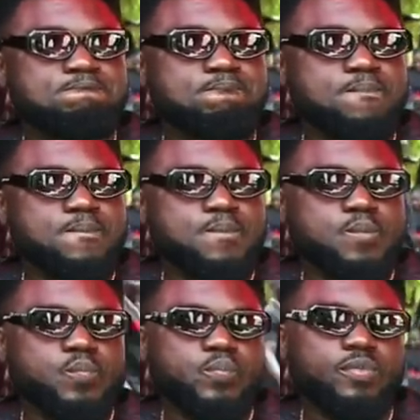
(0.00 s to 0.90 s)

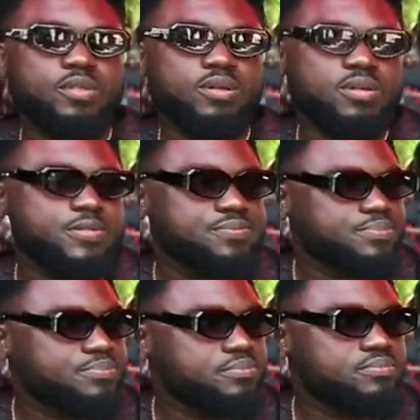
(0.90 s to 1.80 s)

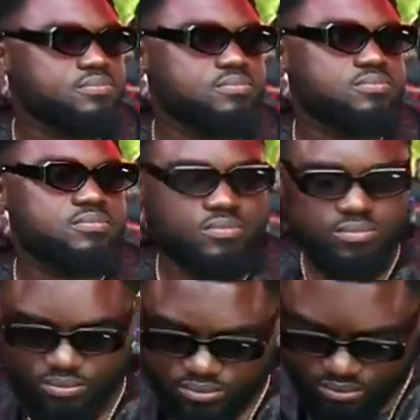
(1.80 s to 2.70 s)

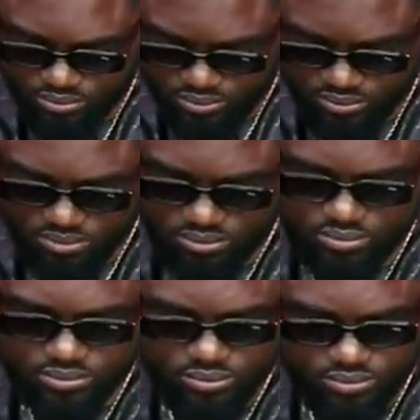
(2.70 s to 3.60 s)
No words are spoken by the person on screen.